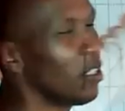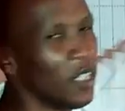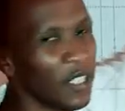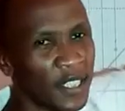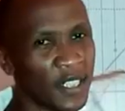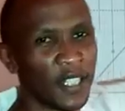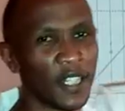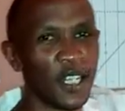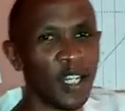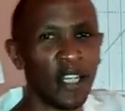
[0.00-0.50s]

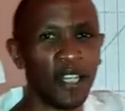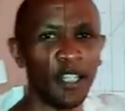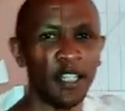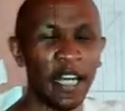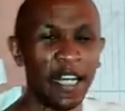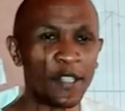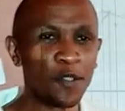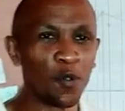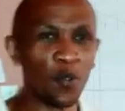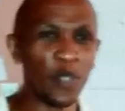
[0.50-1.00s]
not
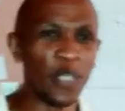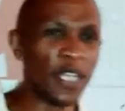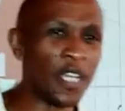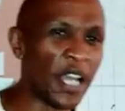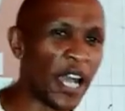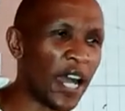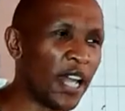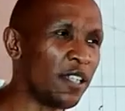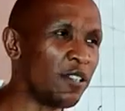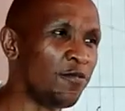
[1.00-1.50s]
that
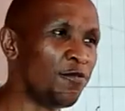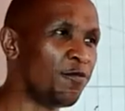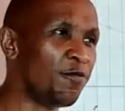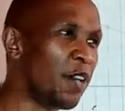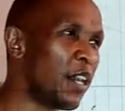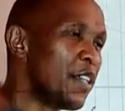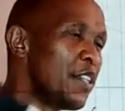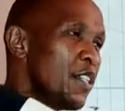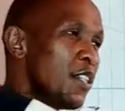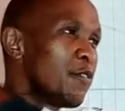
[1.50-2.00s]
we are
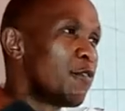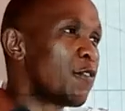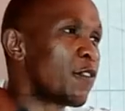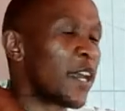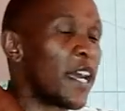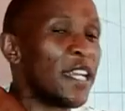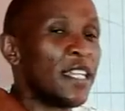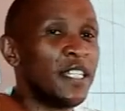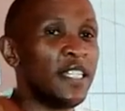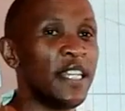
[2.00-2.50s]
very
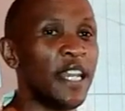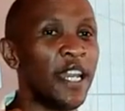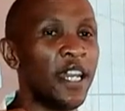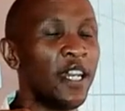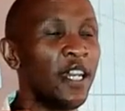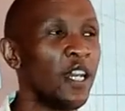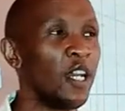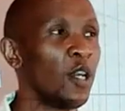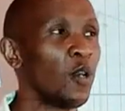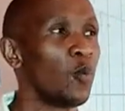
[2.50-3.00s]
afraid
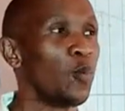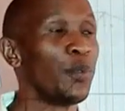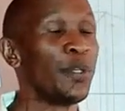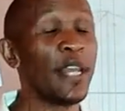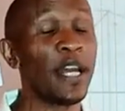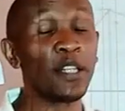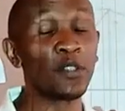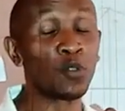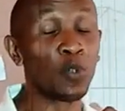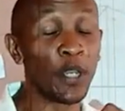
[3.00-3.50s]
here.
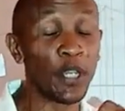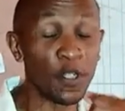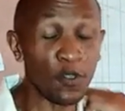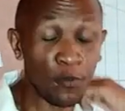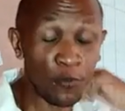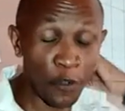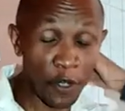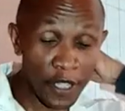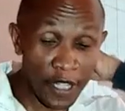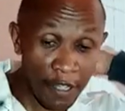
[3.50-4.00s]
We are going
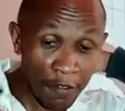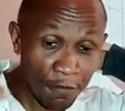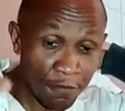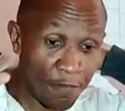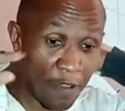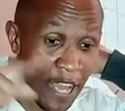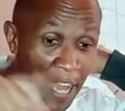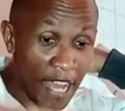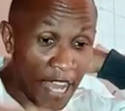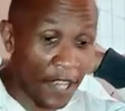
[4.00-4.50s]
for the
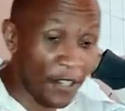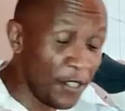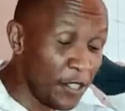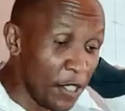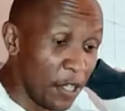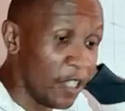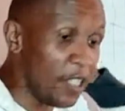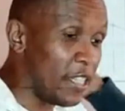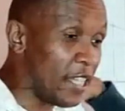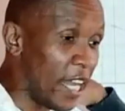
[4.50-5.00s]

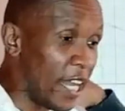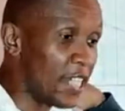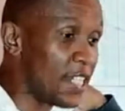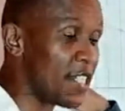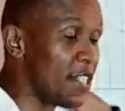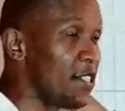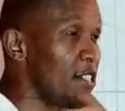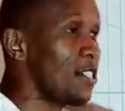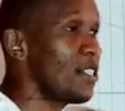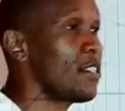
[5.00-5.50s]
value
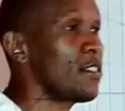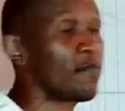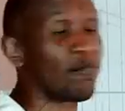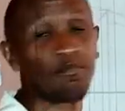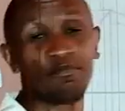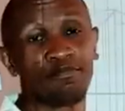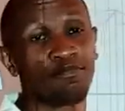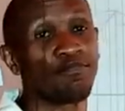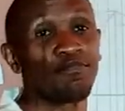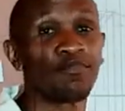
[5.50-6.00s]
that is
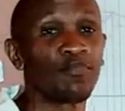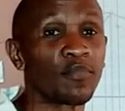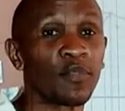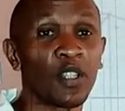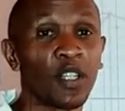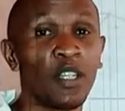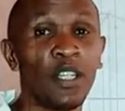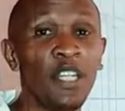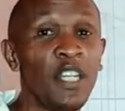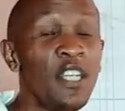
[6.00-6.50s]

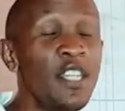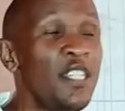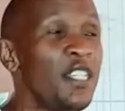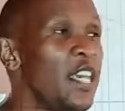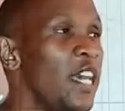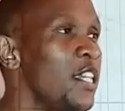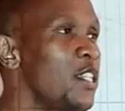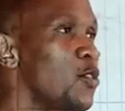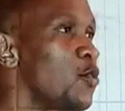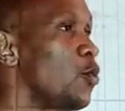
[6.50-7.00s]

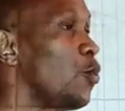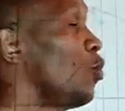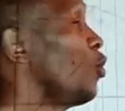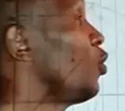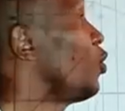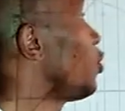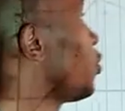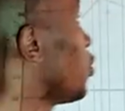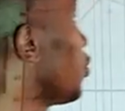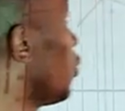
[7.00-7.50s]
easiest to